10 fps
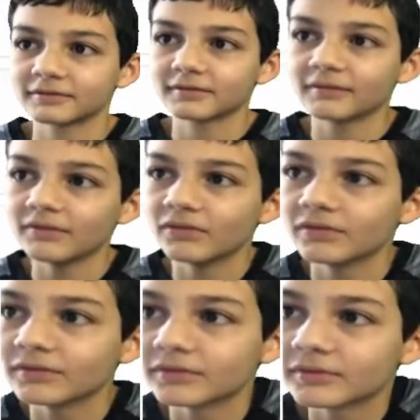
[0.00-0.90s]

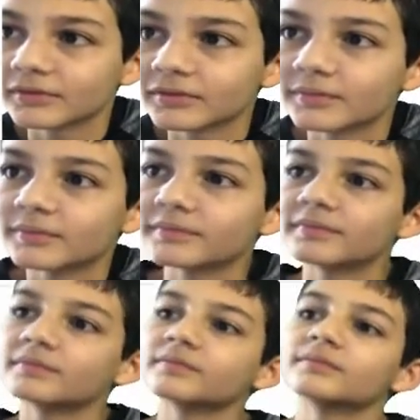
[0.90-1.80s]

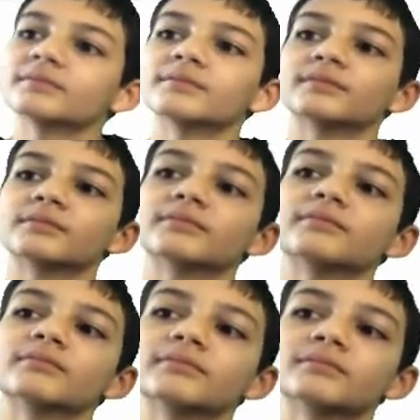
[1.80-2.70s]

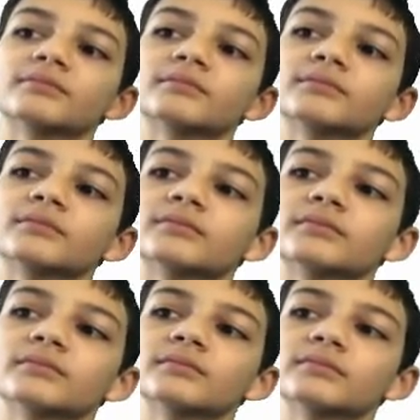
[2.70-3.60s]

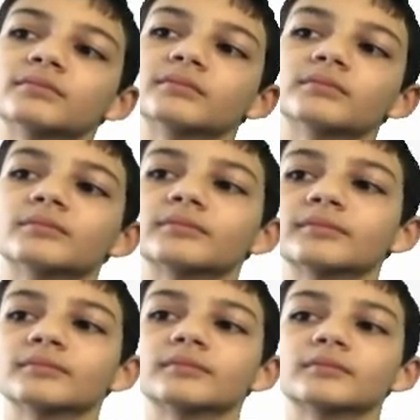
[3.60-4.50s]

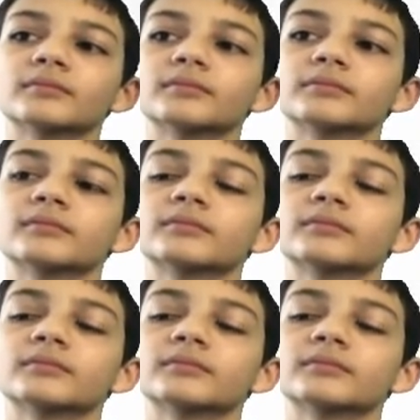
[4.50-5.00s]
No words are spoken by the person on screen.